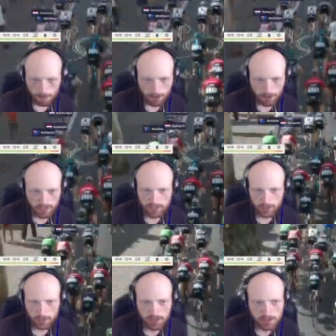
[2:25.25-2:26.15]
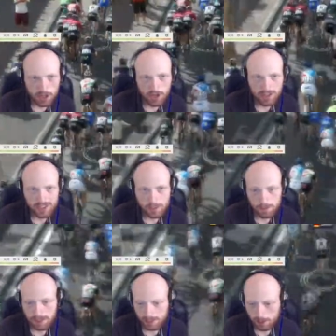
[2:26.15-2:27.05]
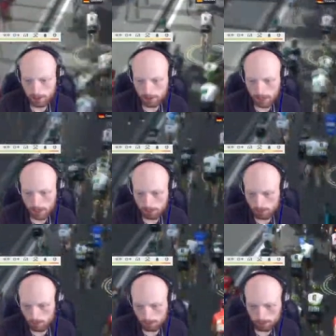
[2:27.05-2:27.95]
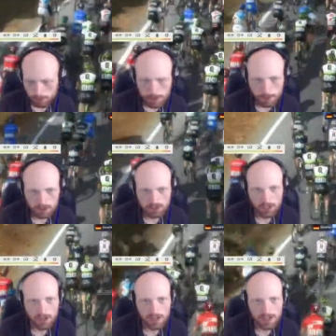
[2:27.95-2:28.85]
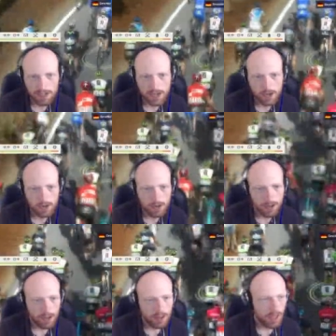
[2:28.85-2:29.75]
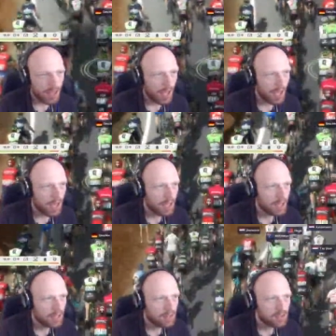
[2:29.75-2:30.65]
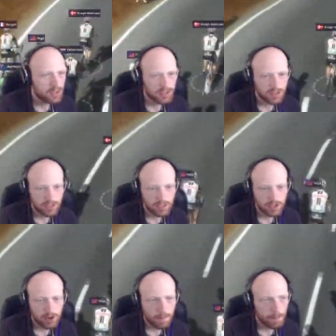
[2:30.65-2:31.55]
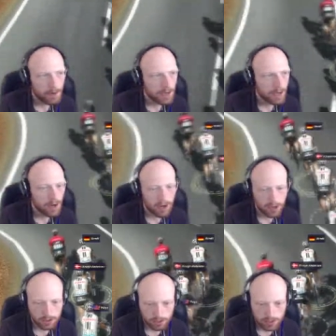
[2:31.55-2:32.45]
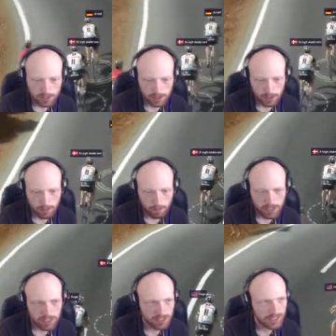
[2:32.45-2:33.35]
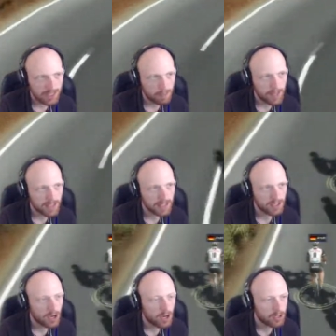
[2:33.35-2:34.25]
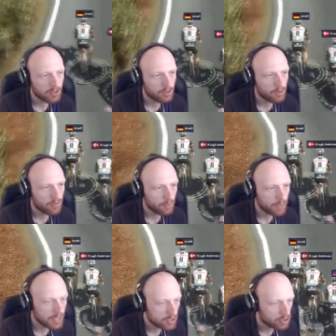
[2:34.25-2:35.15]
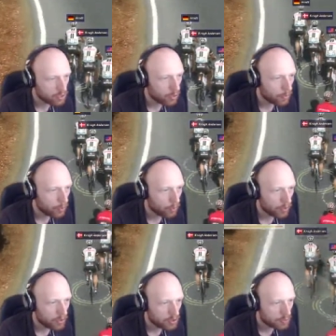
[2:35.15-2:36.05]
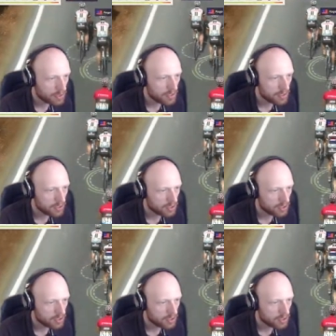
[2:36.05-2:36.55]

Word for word: Okay, so we started this big climb now, or pretty much starting it now. And it's going pretty hard. We need to we need to get make this harder though. I think we need to drop all those sprinters.